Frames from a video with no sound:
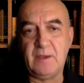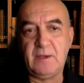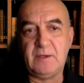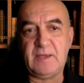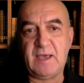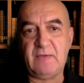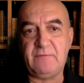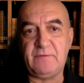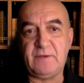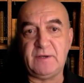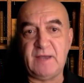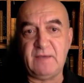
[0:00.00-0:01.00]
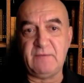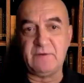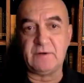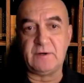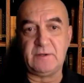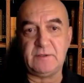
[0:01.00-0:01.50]
They have
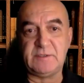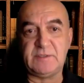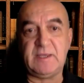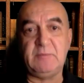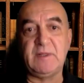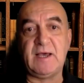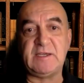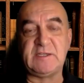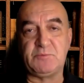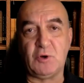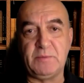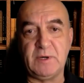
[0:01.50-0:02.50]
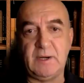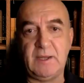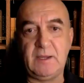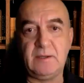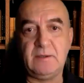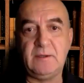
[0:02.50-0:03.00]
never stabilized
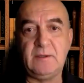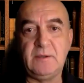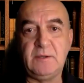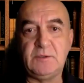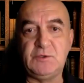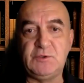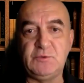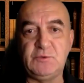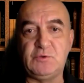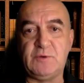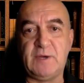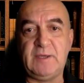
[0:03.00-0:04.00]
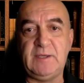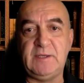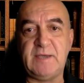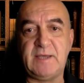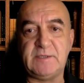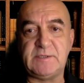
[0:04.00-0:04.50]
properly due to an
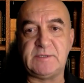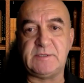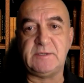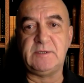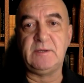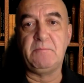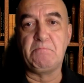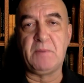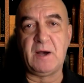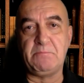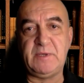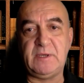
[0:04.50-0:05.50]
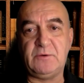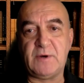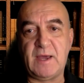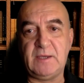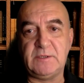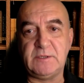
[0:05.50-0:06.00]
intense, bumpy
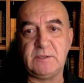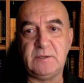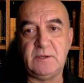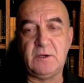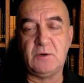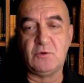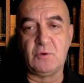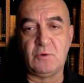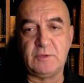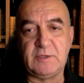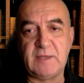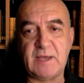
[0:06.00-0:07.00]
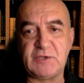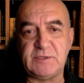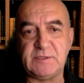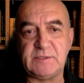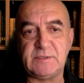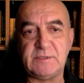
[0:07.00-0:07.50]
ride, road
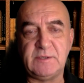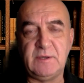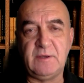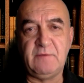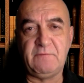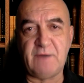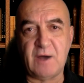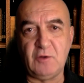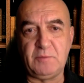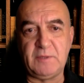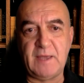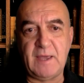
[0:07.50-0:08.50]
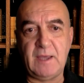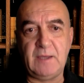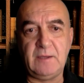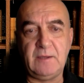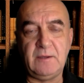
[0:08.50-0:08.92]
clashes, foul play,